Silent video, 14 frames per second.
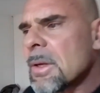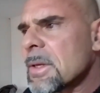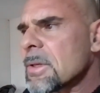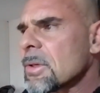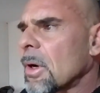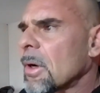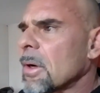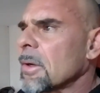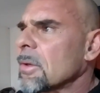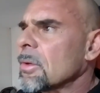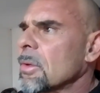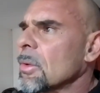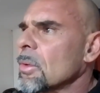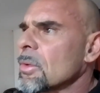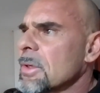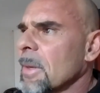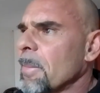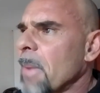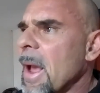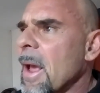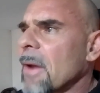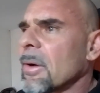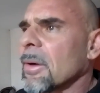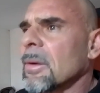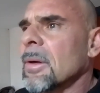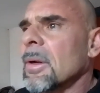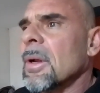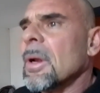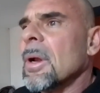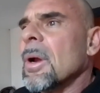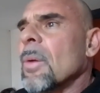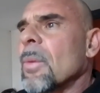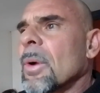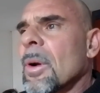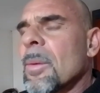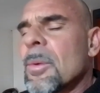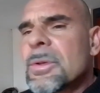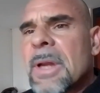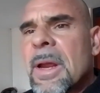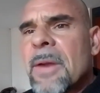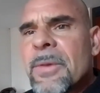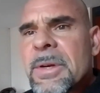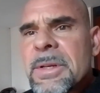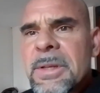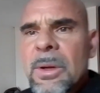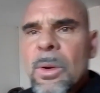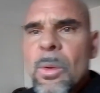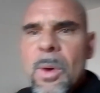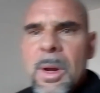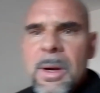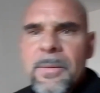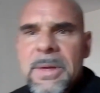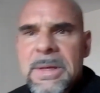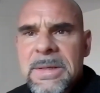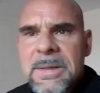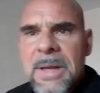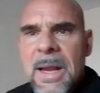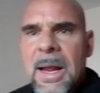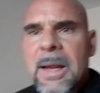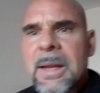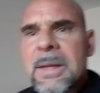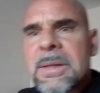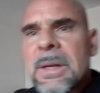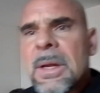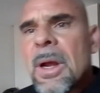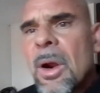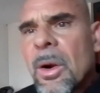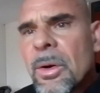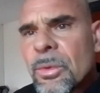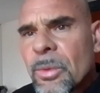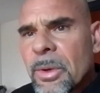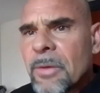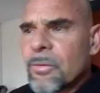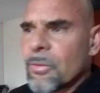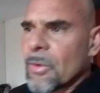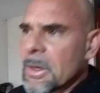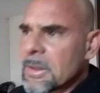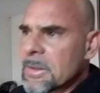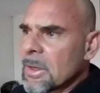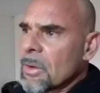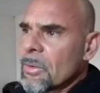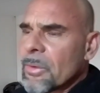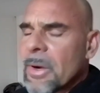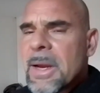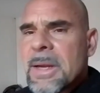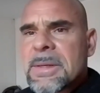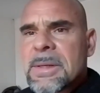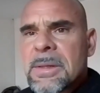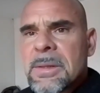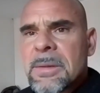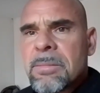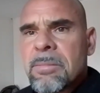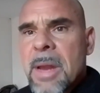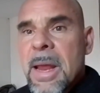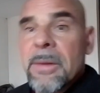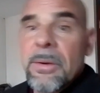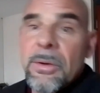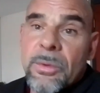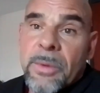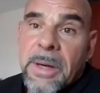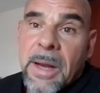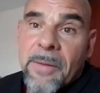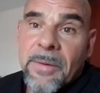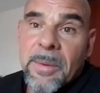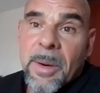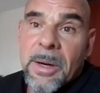I started to see a pattern where almost every single one of these guys are doing front delt raises. And they're doing heavy